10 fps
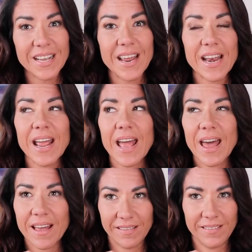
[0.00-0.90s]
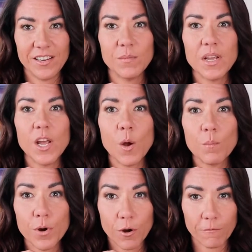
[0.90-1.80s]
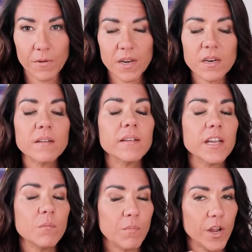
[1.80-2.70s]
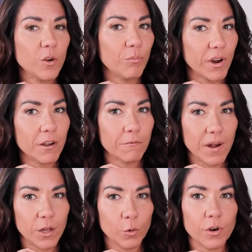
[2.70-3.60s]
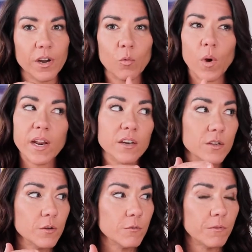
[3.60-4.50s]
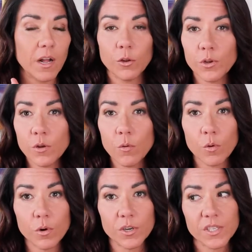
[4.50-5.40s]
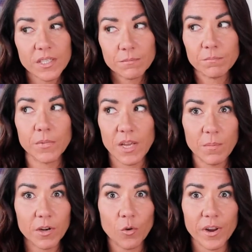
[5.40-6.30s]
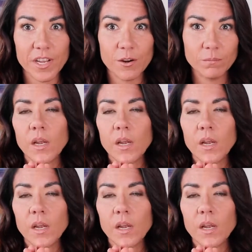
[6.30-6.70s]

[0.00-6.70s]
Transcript: It has to be perfect because it can make or break a follower wanting to follow you or just keep ignoring you.